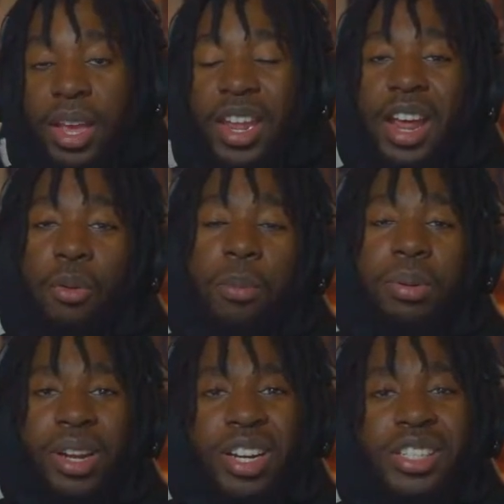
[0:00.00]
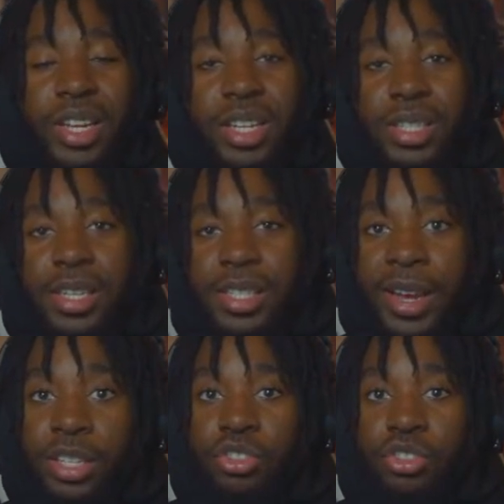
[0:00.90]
And now when players get into attacks,